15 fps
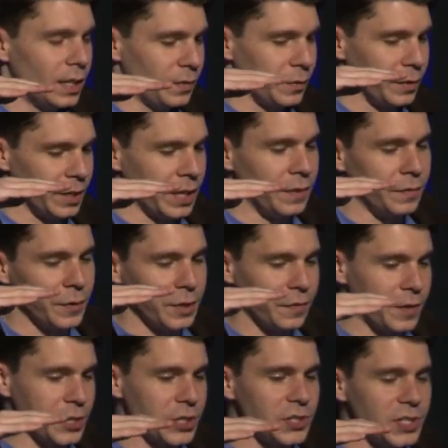And for
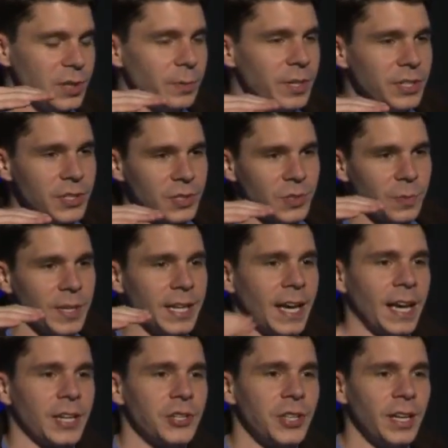efficiency reasons, we
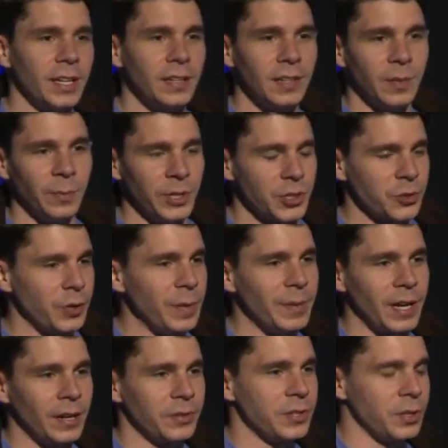cache that, and we stream
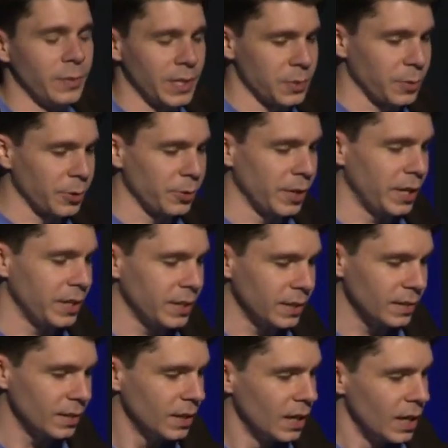it out to you as we're creating
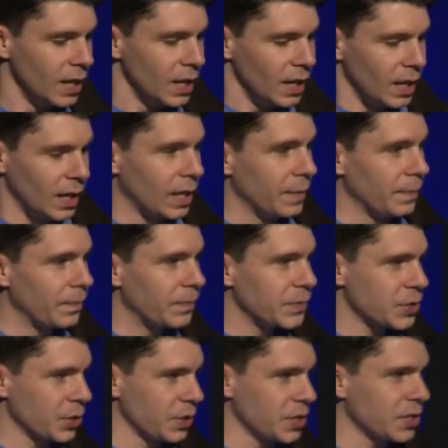it.
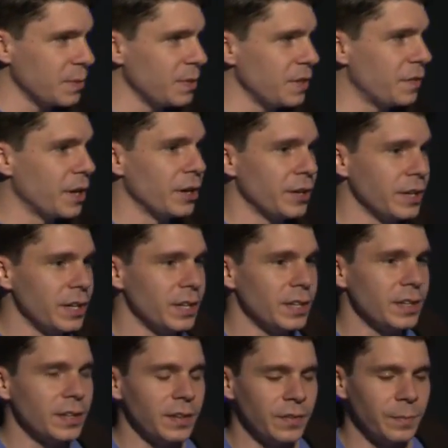So this can be
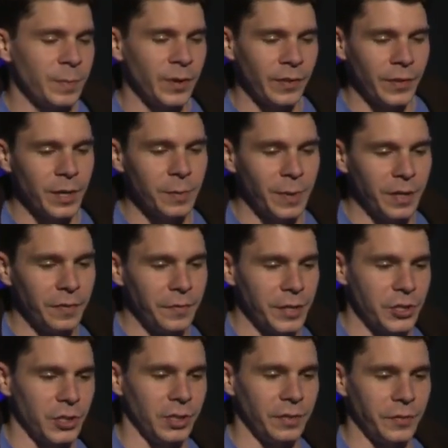very, very, very
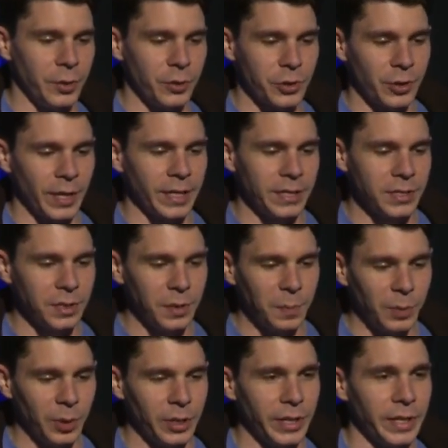beneficial if you're trying to
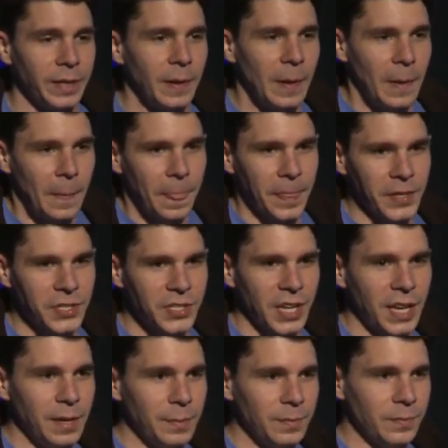deploy the
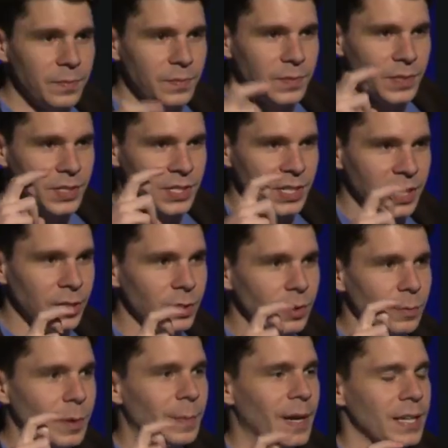same
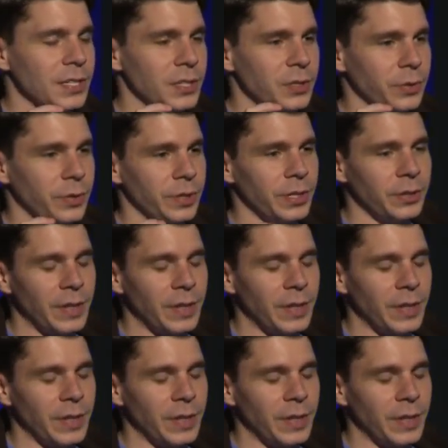single repository.